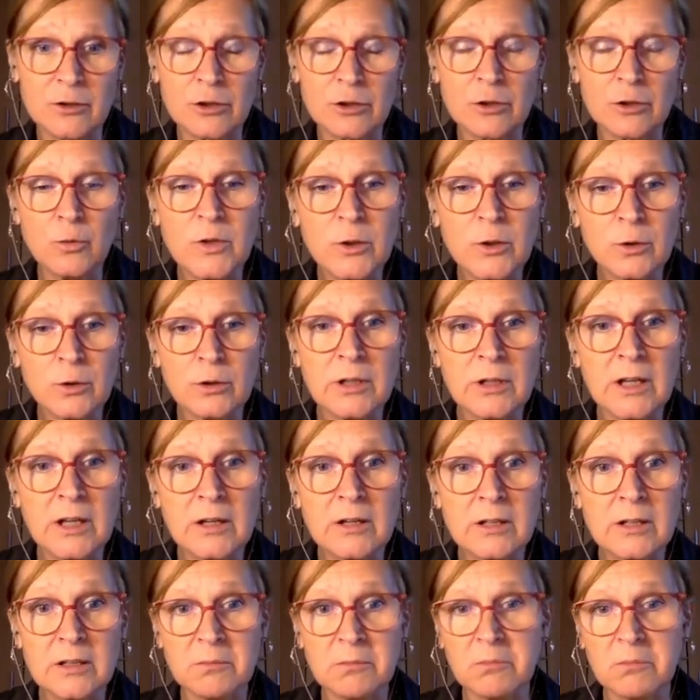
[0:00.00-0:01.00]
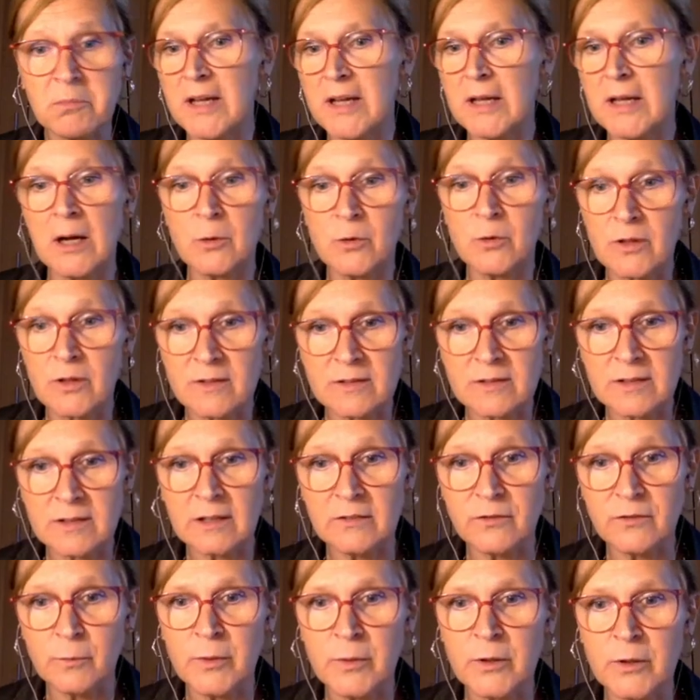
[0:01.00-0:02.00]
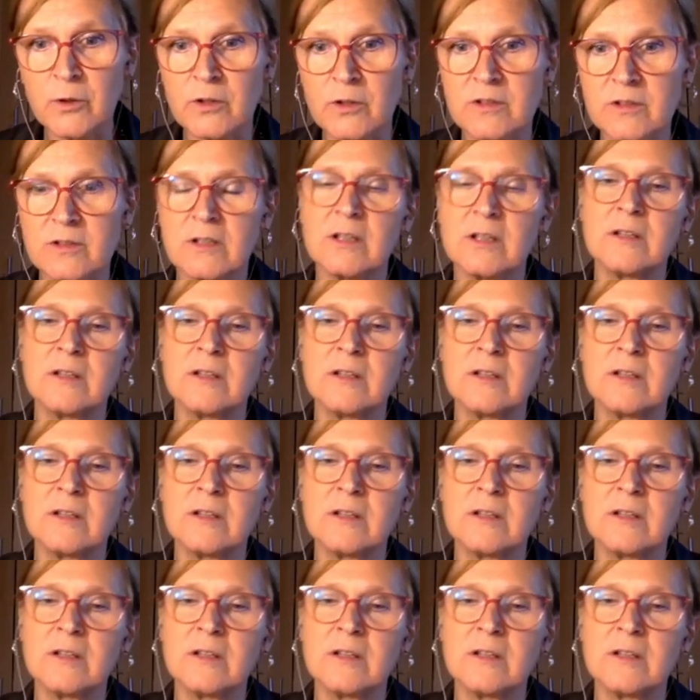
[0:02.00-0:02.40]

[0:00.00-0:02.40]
So we could learn by ourselves because